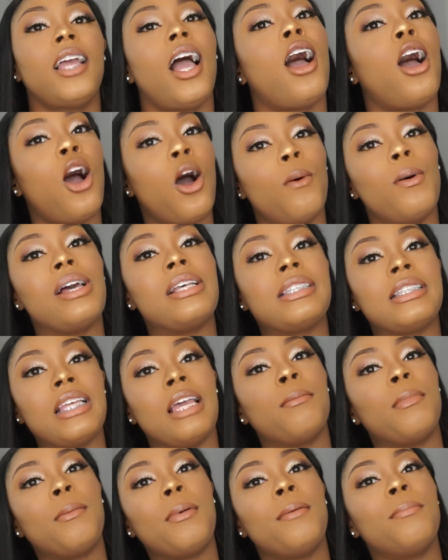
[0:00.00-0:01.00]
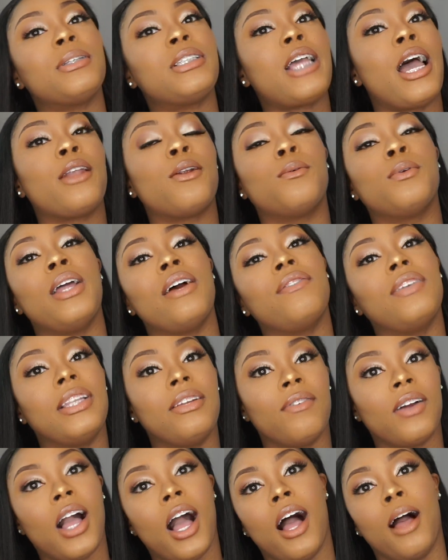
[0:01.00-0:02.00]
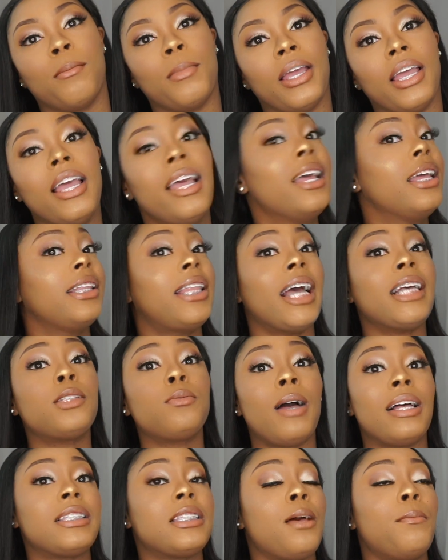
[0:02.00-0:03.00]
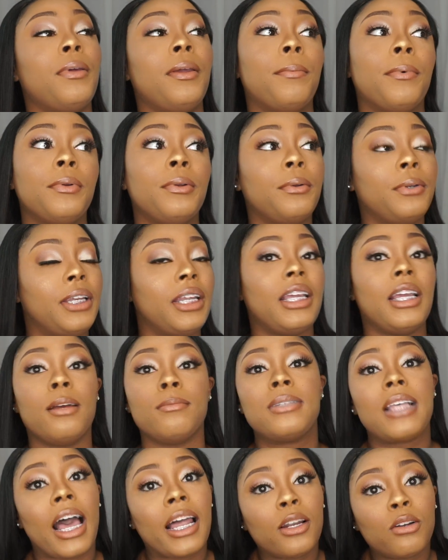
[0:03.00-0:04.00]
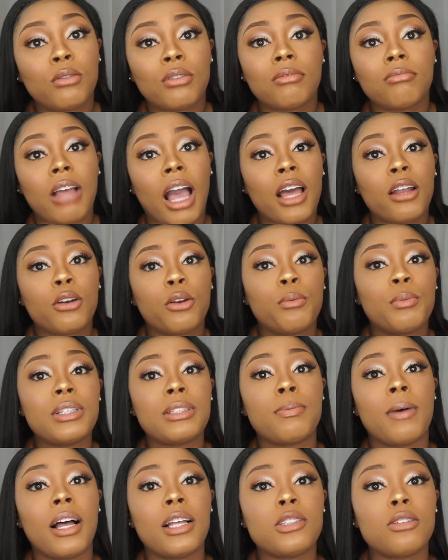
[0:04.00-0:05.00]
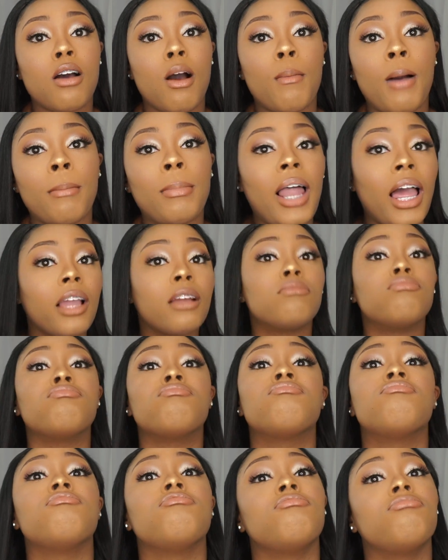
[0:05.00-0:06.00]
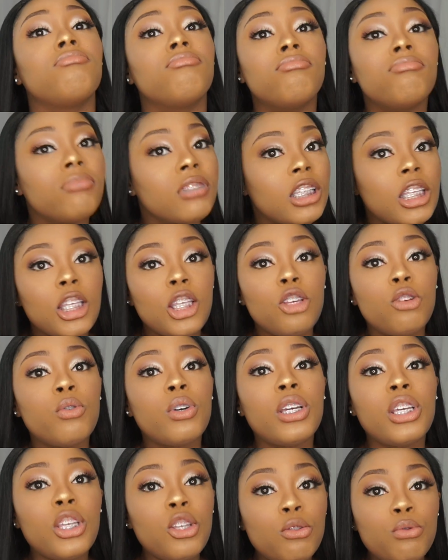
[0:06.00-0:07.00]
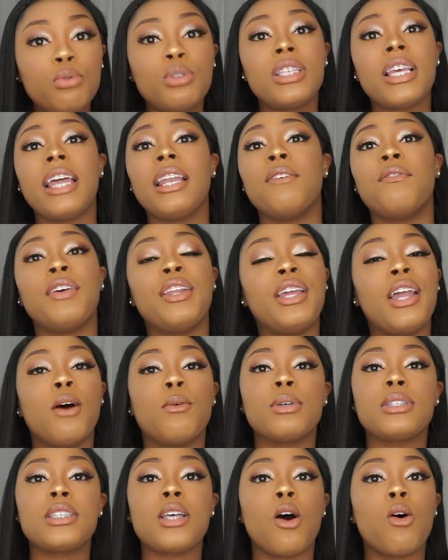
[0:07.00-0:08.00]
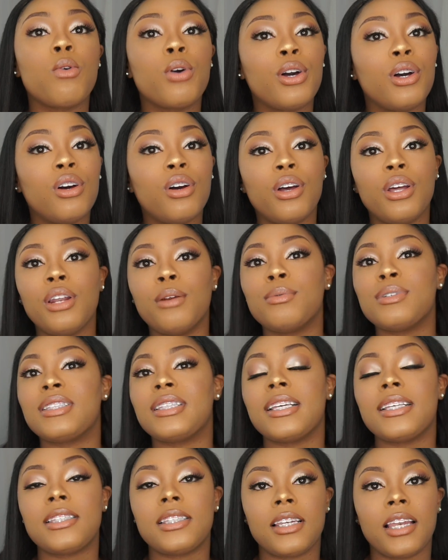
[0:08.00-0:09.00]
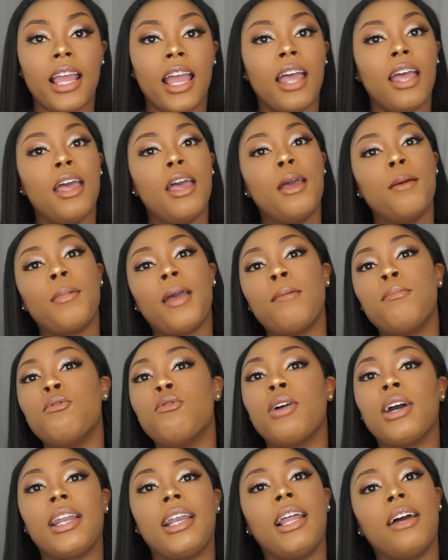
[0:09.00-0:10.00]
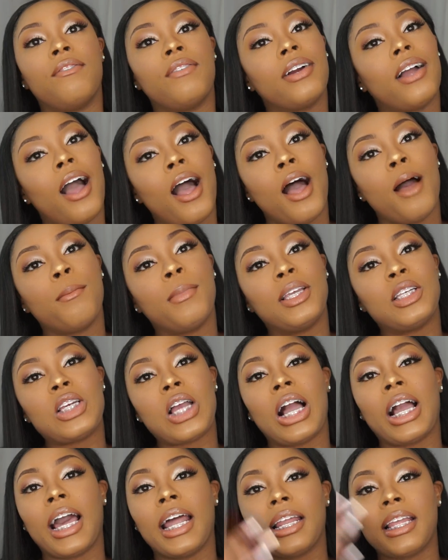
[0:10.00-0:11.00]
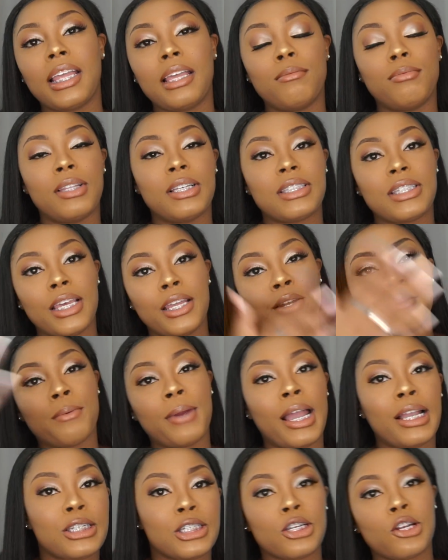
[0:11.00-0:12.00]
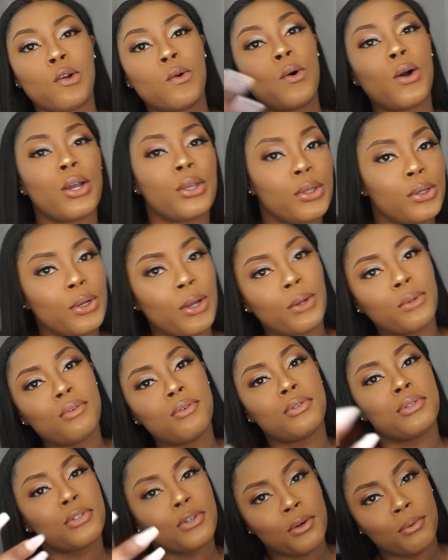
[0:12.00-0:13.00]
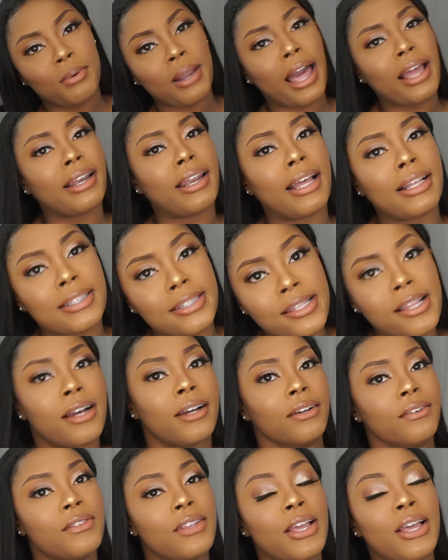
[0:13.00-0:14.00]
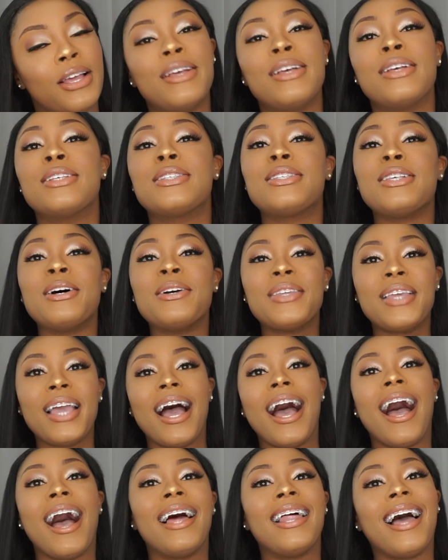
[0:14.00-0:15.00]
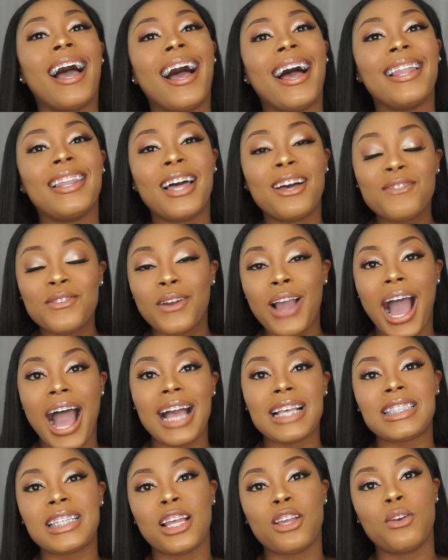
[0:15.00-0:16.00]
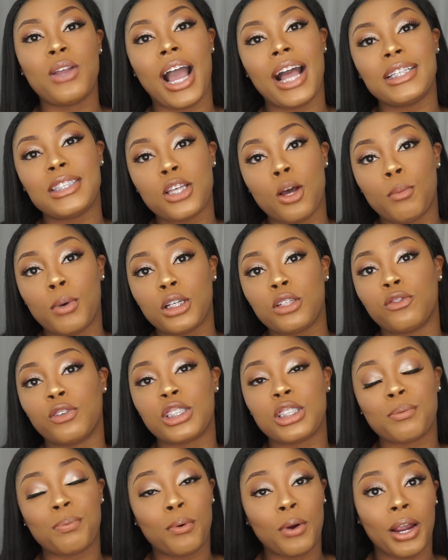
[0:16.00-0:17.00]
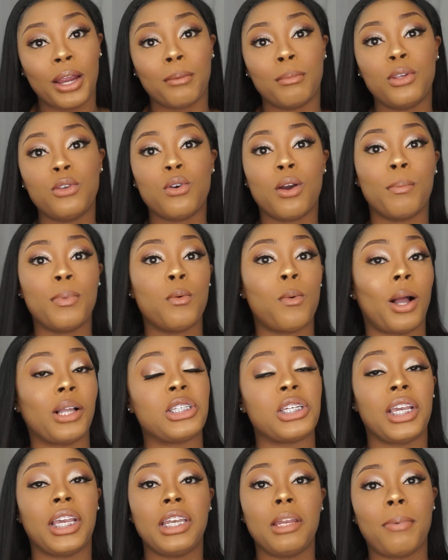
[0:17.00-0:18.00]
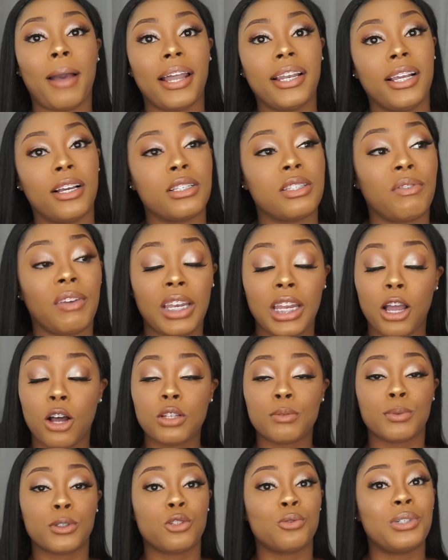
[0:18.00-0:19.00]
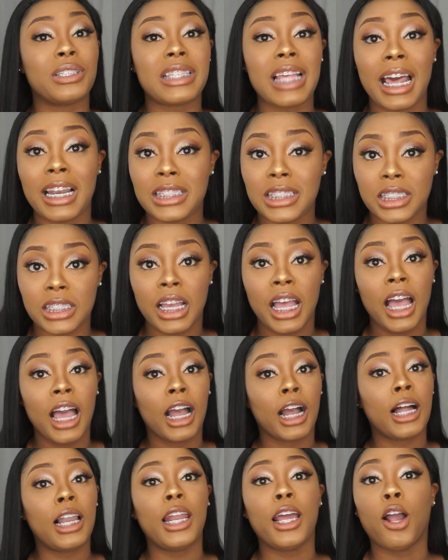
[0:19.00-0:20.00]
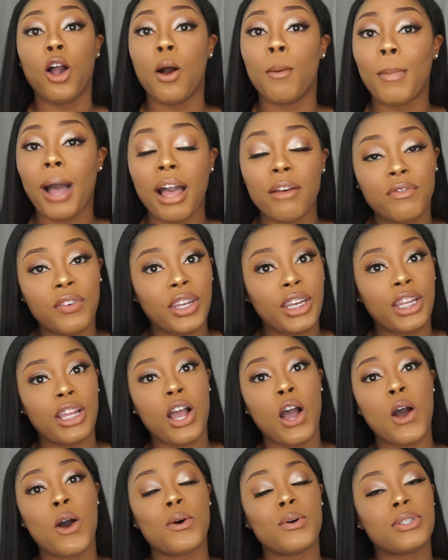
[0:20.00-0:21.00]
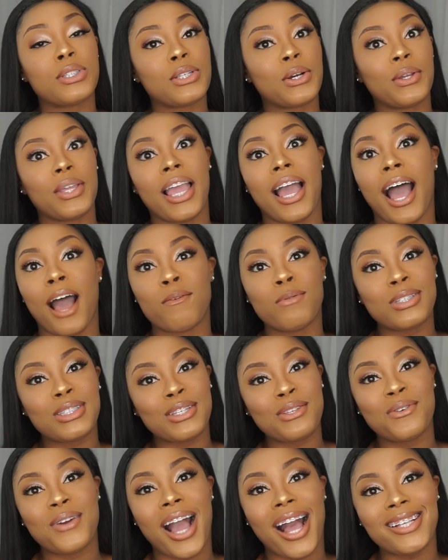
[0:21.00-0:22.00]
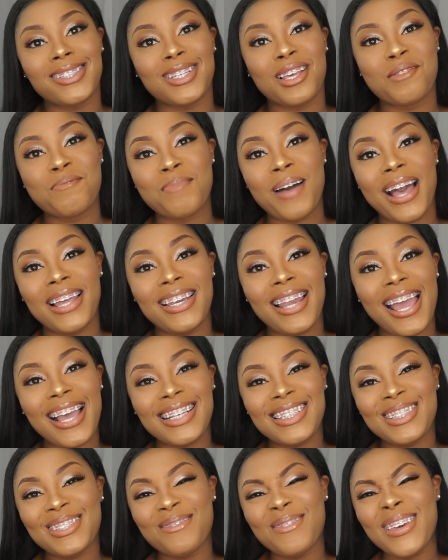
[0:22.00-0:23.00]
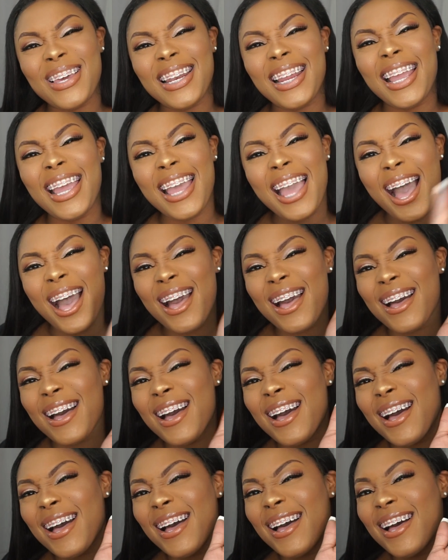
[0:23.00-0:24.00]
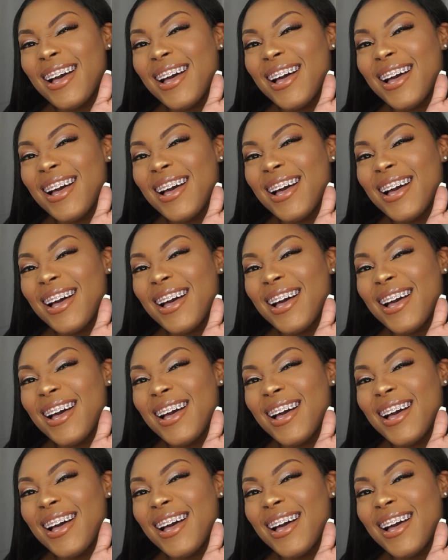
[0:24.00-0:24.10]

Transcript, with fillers: y'all always DM me, but y'all don't never leave a comment. That's why some people DMs I don't I don't respond to them. I'm like you you said the video was so good, it was this and that. Maybe you could have left a comment. Y'all gotta keep this interaction going. You know, YouTube like that stuff. So yeah, I love you guys. Thank you guys so much for supporting me. You could be watching anybody else's videos, but you decided to click on my video. So yeah, I will see you guys in my next video.